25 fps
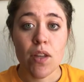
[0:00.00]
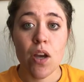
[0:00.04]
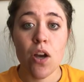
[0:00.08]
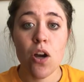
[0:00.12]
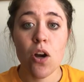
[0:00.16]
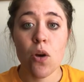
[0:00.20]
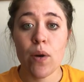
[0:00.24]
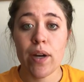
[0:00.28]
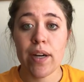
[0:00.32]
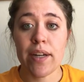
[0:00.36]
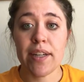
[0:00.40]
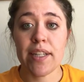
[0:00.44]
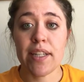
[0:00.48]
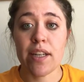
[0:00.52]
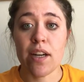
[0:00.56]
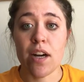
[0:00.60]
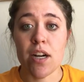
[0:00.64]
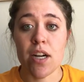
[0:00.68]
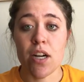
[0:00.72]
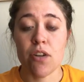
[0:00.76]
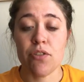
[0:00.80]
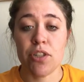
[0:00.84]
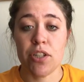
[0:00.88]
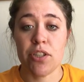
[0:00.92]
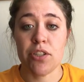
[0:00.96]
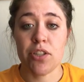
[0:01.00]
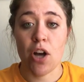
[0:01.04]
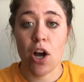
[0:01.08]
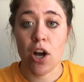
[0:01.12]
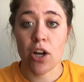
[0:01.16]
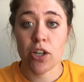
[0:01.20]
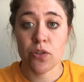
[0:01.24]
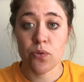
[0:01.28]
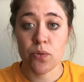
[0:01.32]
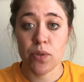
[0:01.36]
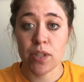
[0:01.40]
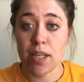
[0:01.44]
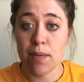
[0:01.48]
where Iago just
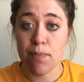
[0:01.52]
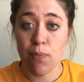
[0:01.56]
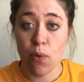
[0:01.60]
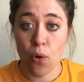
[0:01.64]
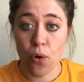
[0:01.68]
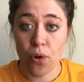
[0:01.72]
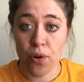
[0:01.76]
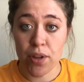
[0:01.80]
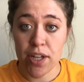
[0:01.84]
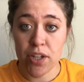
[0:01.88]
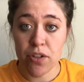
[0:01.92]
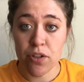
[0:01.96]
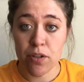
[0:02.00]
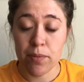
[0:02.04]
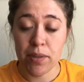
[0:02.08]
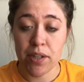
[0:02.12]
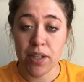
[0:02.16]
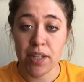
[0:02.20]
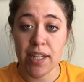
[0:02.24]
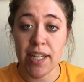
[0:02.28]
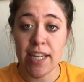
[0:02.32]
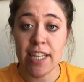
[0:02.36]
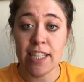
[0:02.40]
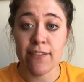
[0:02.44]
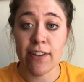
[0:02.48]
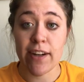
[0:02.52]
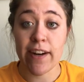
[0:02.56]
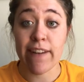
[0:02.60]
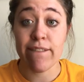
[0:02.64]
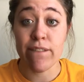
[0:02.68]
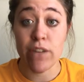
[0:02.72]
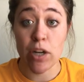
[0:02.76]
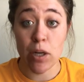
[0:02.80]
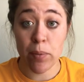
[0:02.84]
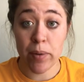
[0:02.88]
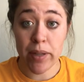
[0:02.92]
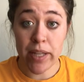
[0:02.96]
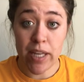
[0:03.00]
talks really poorly to Emilia. He's very
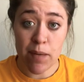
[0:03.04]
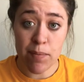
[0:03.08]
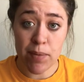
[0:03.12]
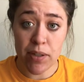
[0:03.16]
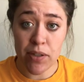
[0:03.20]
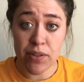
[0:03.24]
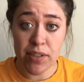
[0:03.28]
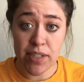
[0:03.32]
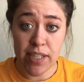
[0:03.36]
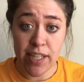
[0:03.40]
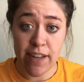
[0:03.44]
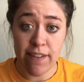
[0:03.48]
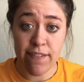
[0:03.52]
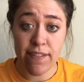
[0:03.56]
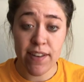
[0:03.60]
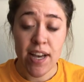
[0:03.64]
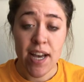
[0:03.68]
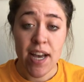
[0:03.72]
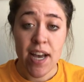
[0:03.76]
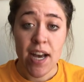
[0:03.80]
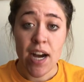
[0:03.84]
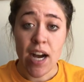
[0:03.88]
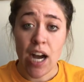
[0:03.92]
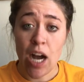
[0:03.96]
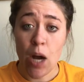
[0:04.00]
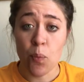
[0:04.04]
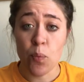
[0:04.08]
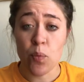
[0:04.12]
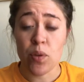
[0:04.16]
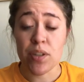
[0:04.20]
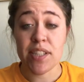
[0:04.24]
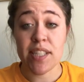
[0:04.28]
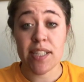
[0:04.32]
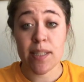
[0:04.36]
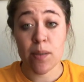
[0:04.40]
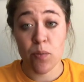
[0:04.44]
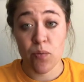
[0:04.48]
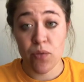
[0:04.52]
verbally abusive. We'll
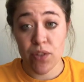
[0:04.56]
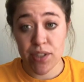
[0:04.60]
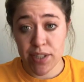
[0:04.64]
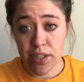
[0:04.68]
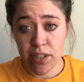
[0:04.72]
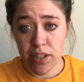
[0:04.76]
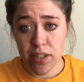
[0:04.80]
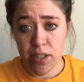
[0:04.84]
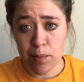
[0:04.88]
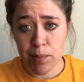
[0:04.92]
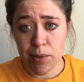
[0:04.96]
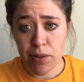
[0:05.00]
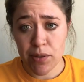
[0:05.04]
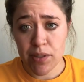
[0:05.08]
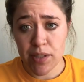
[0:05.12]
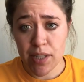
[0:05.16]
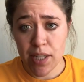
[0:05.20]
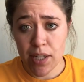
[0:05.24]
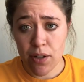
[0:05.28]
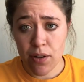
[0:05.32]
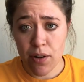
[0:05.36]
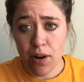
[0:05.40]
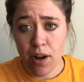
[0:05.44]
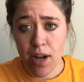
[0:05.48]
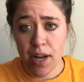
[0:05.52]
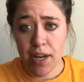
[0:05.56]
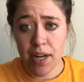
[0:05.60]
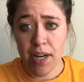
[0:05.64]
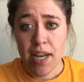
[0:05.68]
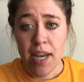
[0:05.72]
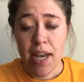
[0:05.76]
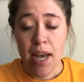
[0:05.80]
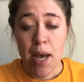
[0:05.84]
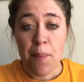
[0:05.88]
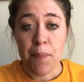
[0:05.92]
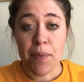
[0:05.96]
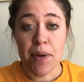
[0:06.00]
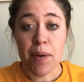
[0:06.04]
see some physical abuse later on,
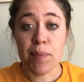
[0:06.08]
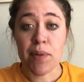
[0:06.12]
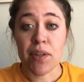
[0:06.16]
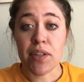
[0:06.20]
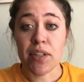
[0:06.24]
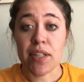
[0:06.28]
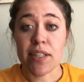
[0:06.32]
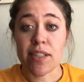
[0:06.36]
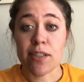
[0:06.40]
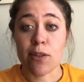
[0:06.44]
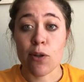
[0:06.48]
but Emilia's